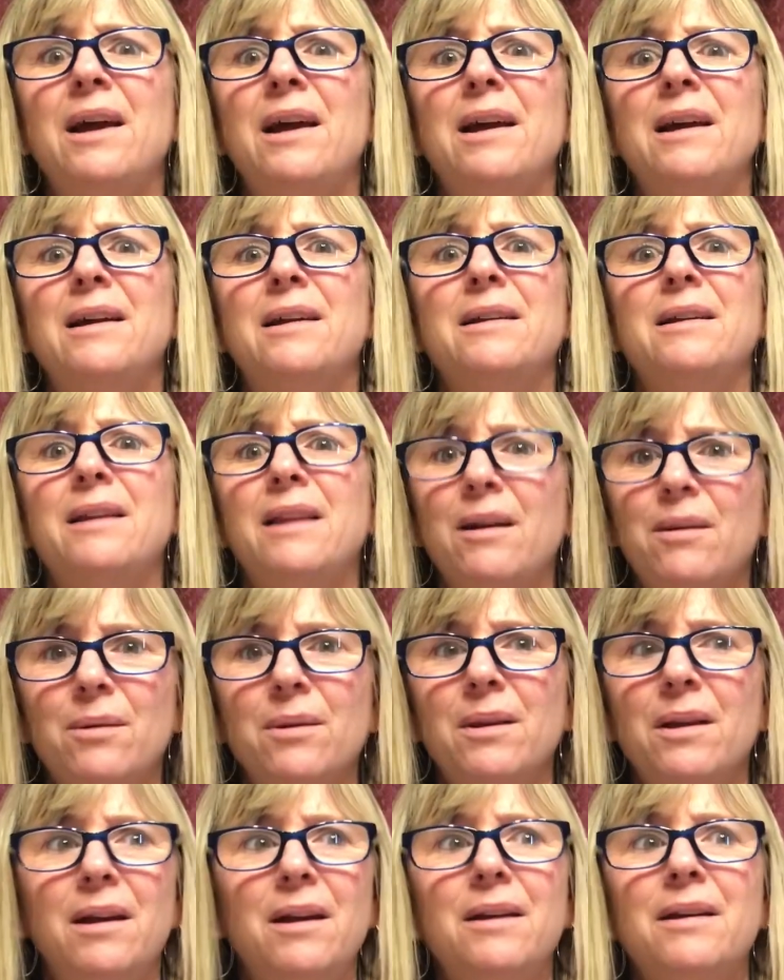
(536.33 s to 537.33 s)
And they
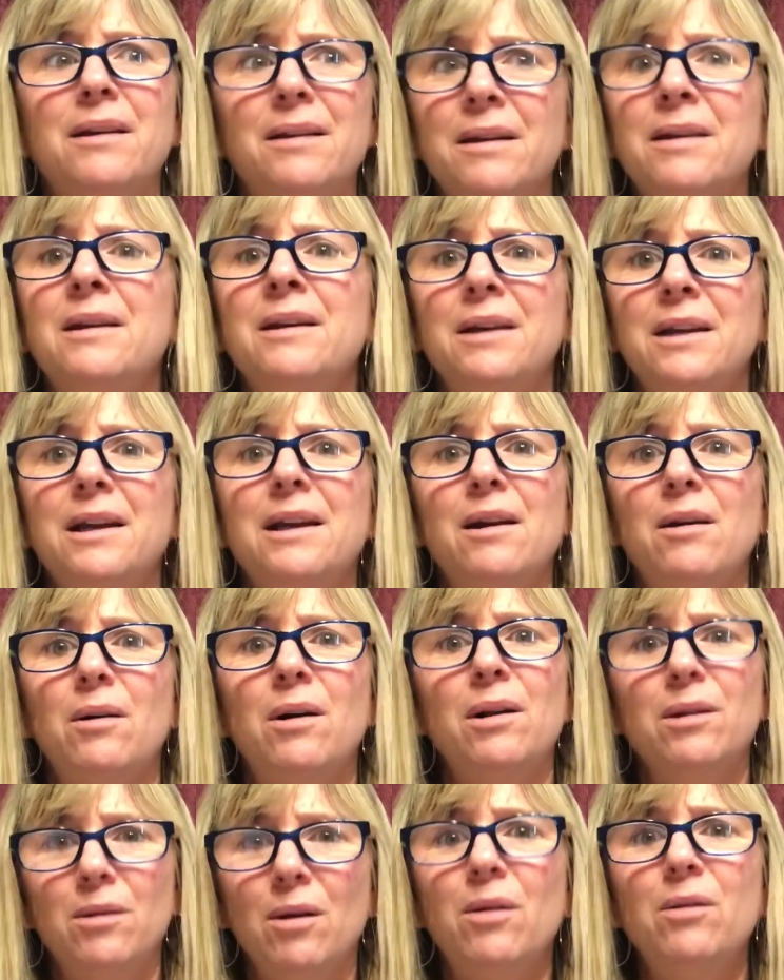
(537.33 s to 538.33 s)
were like,
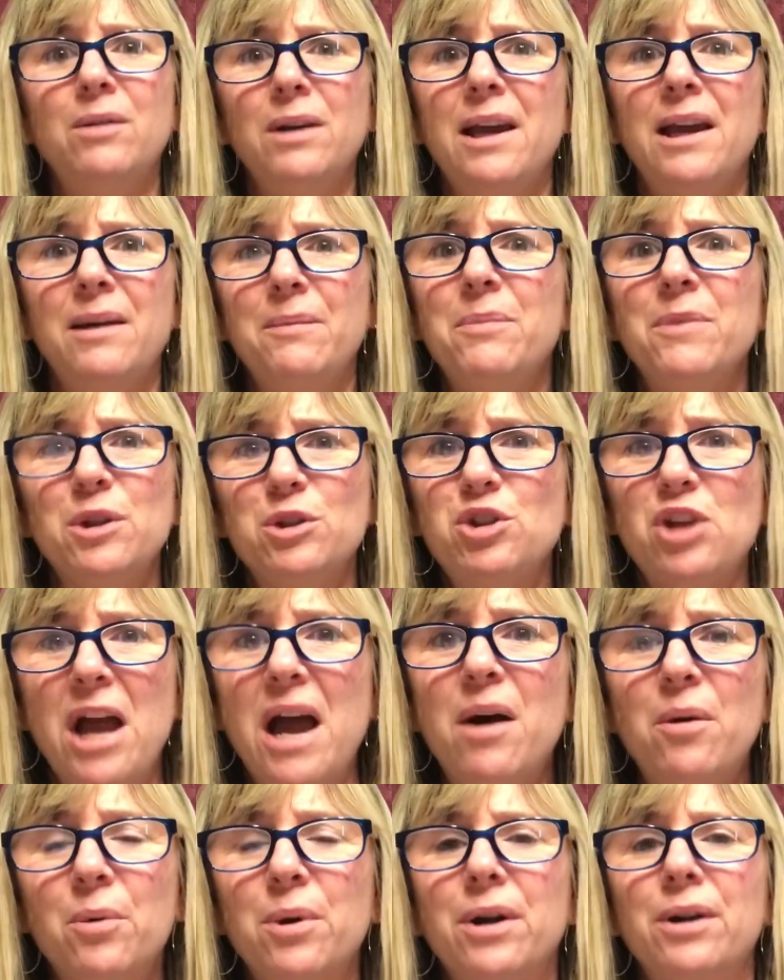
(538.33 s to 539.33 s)
along came the
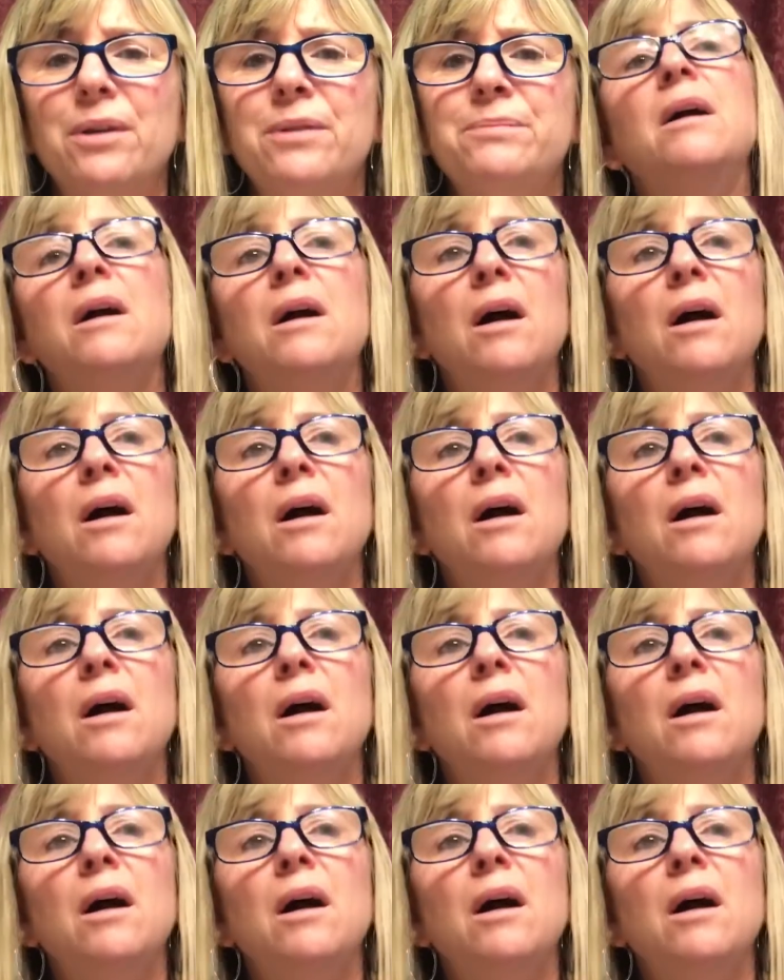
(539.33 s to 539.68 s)
shower.